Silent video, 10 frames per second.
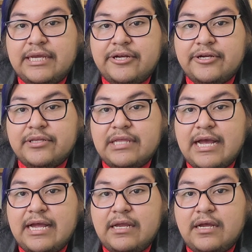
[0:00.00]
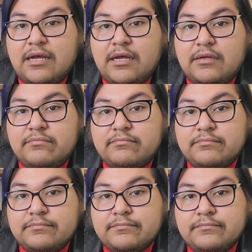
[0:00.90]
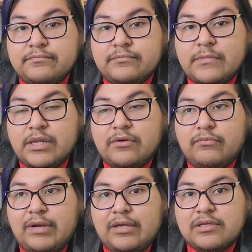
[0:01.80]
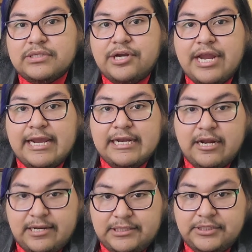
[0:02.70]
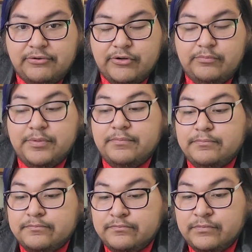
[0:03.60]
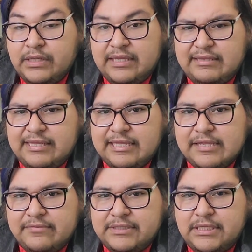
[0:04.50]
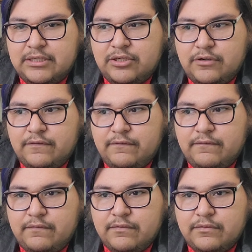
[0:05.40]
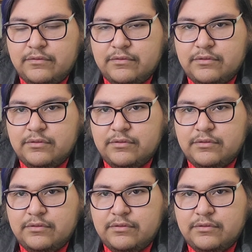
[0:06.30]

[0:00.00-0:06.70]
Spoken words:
later that, we all started hanging out as a group. And I think that was in November.